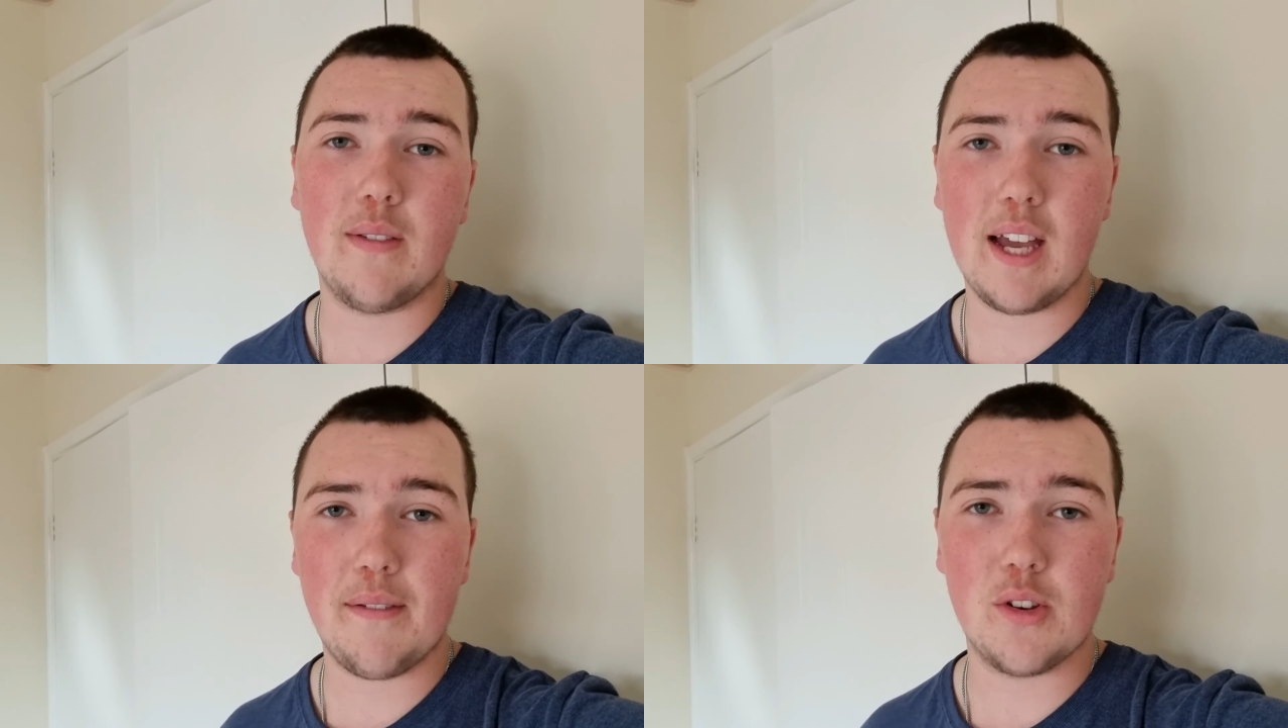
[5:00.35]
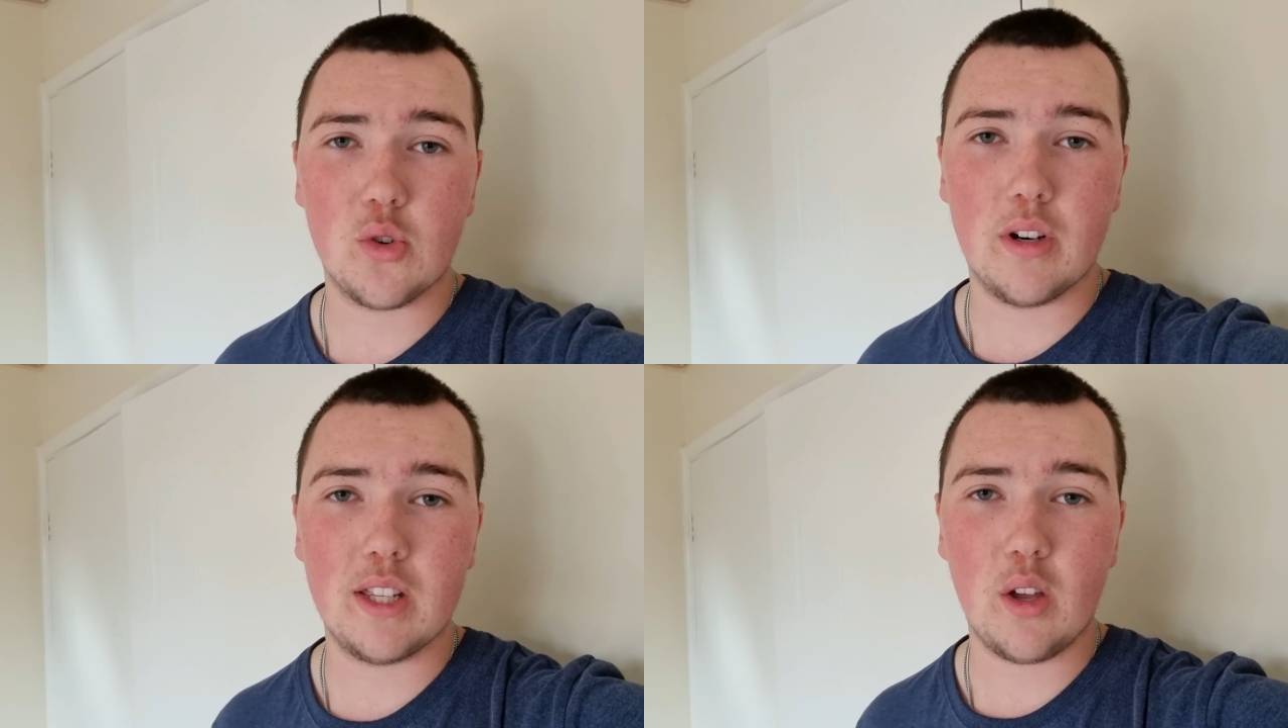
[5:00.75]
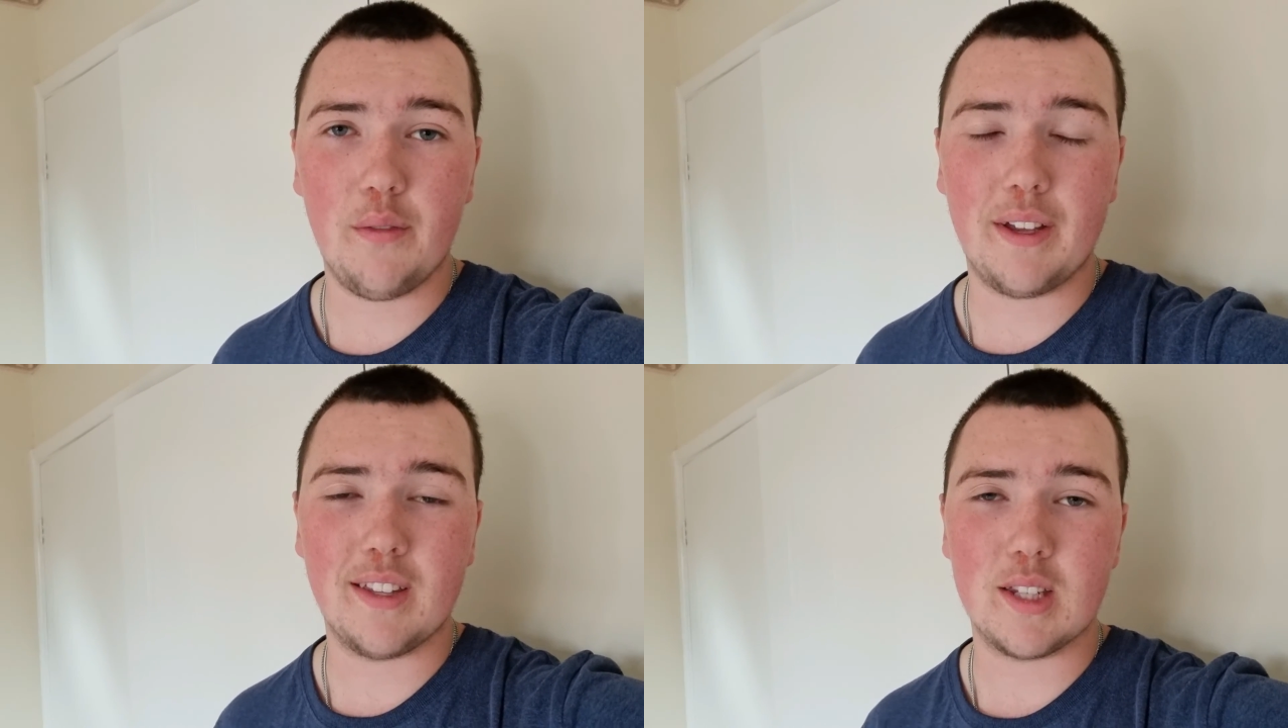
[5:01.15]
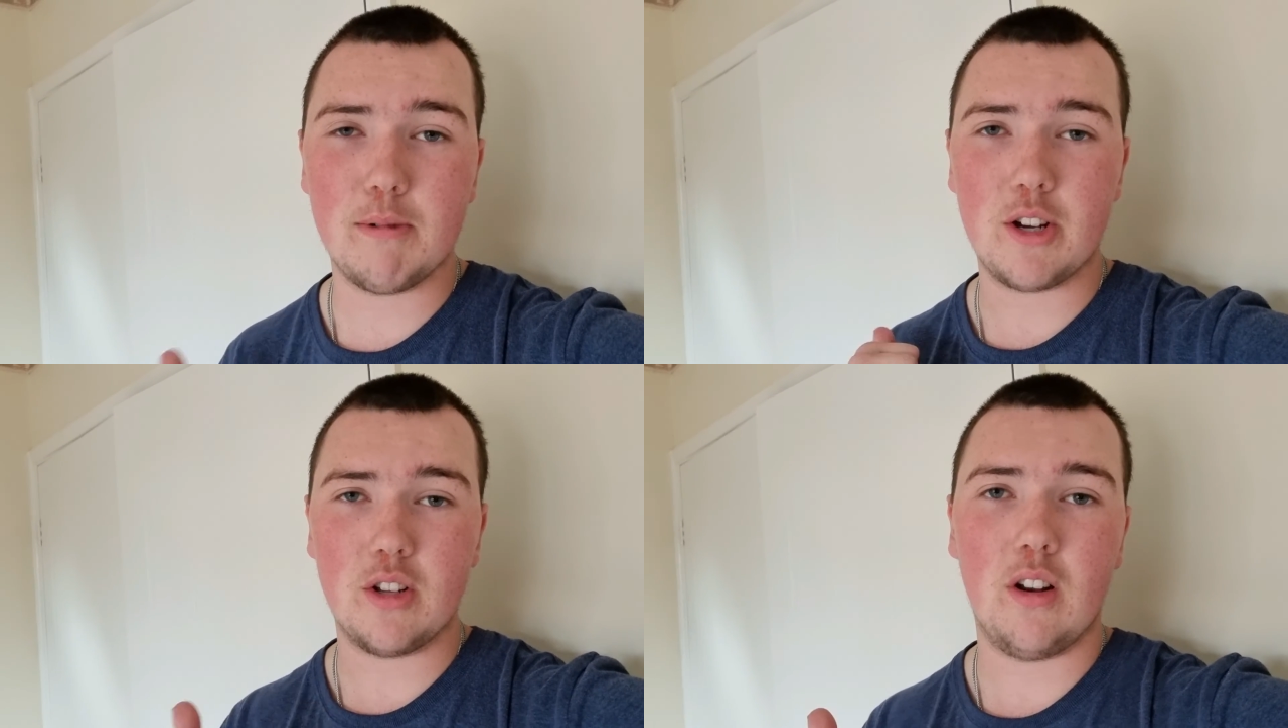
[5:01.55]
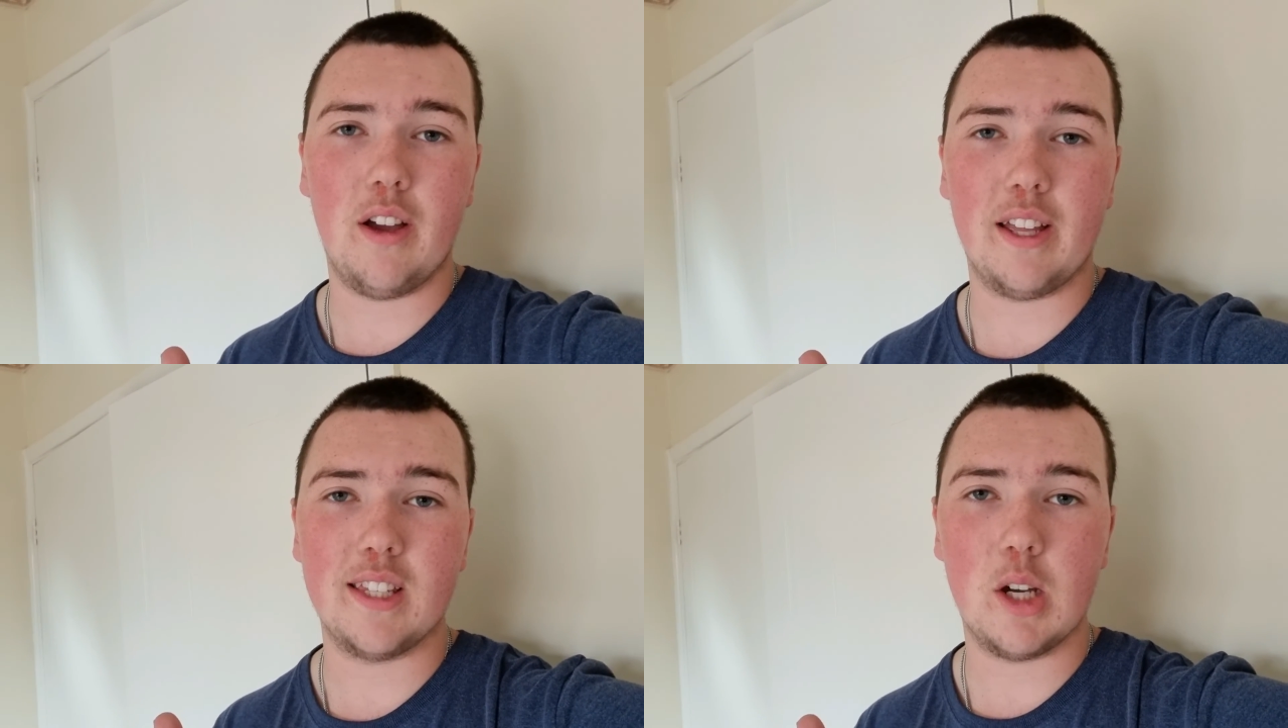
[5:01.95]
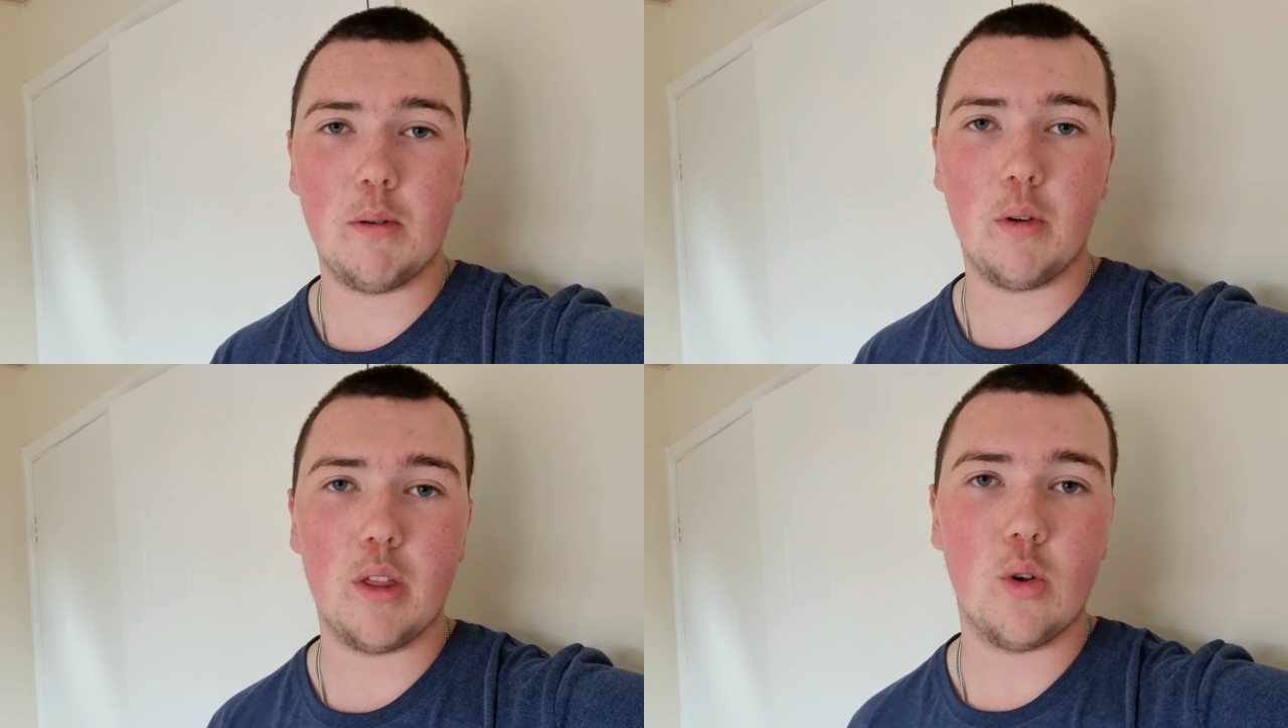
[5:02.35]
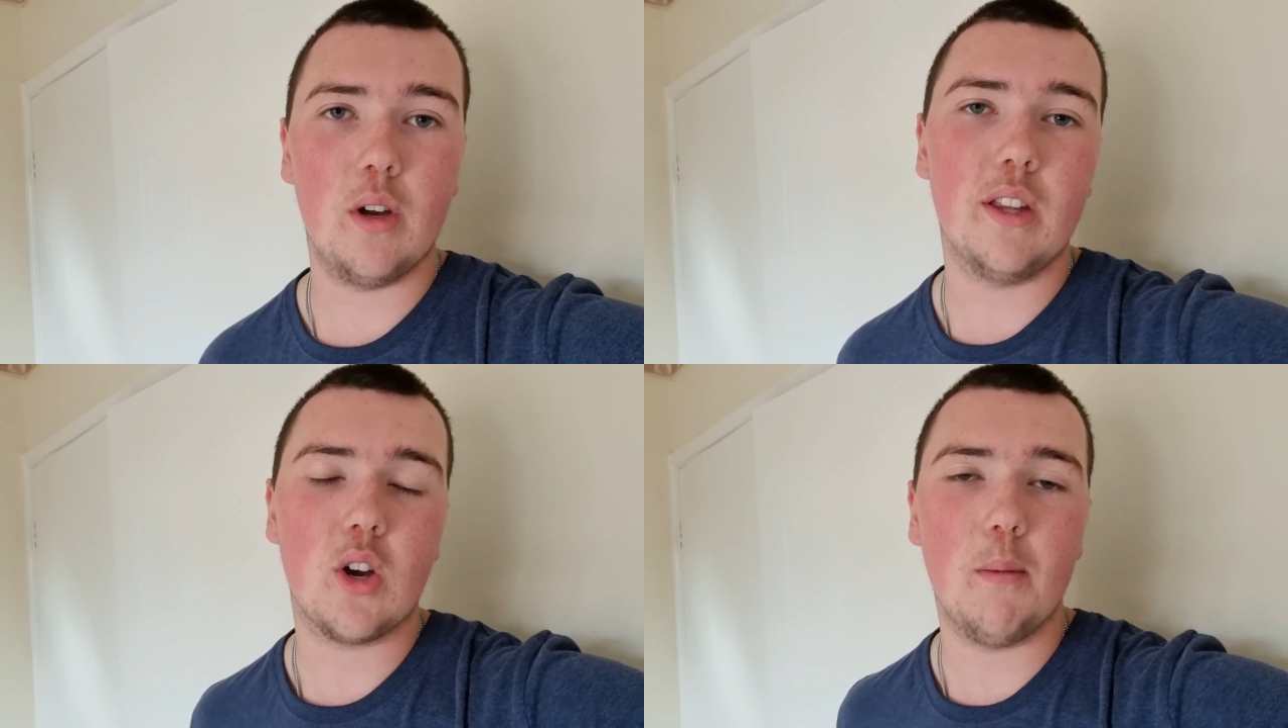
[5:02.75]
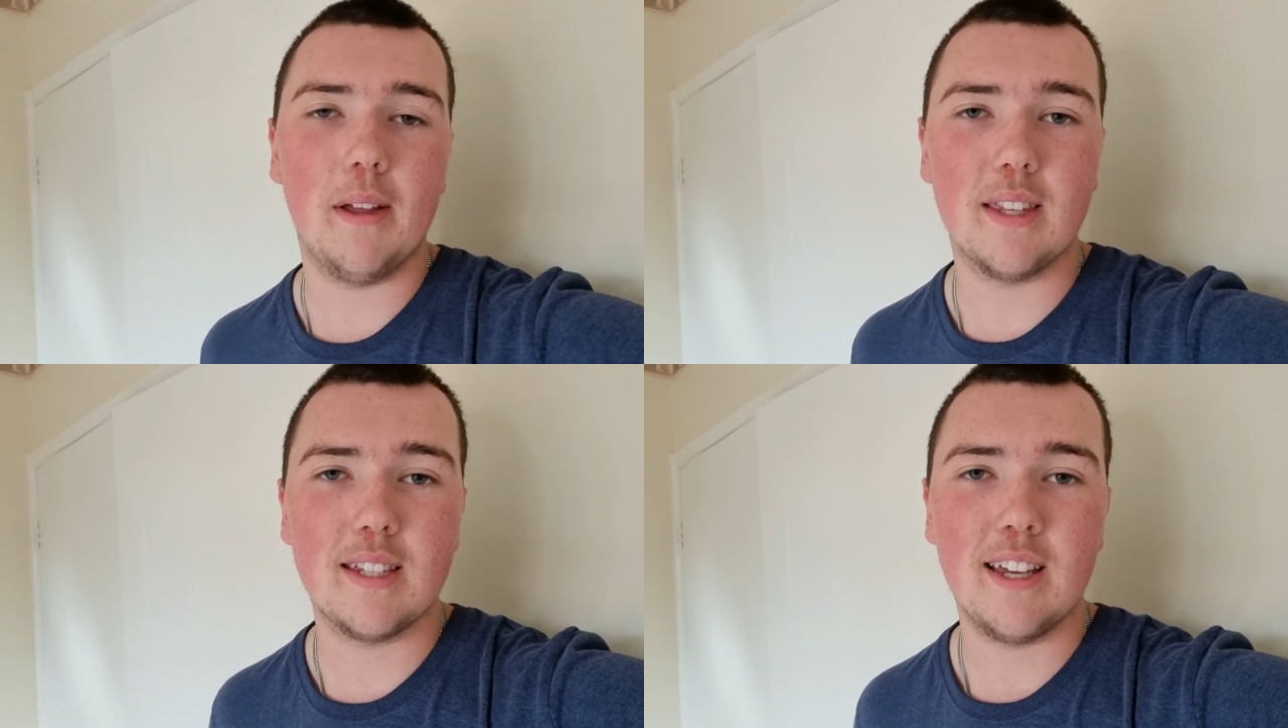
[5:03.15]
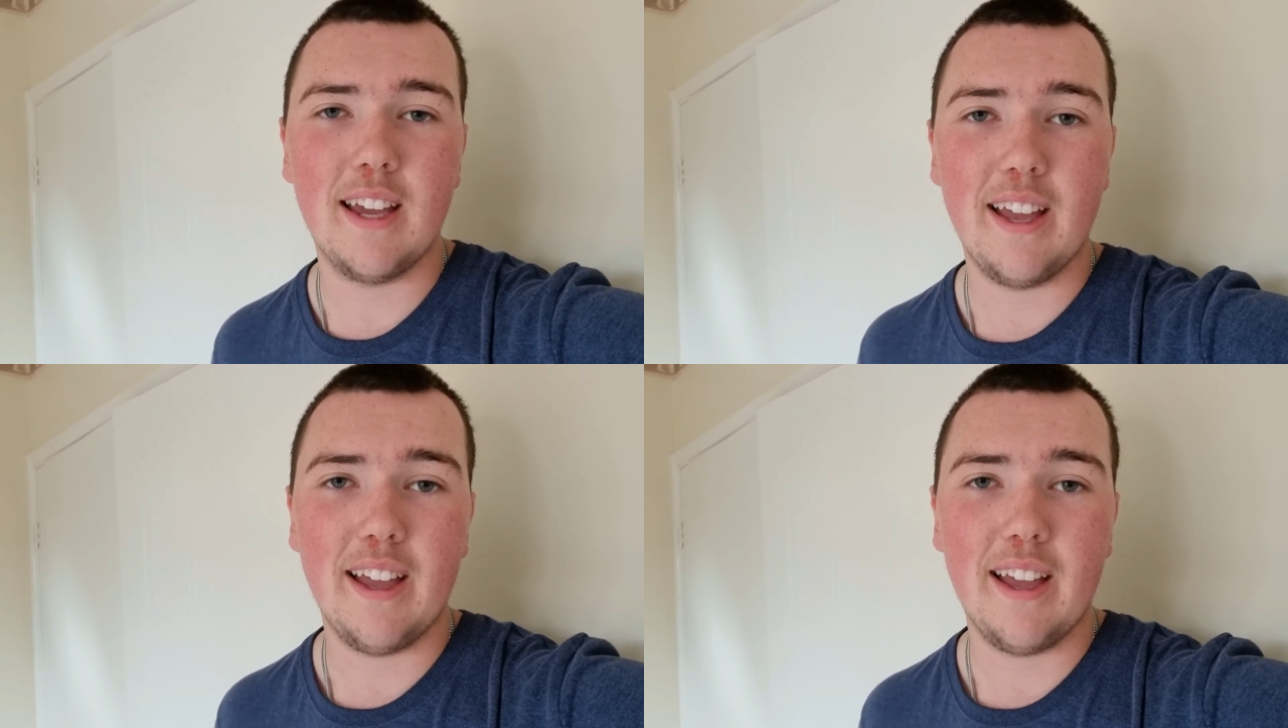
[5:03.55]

if you have enjoyed it don't forget to smash the like and tell me what you thought in the comments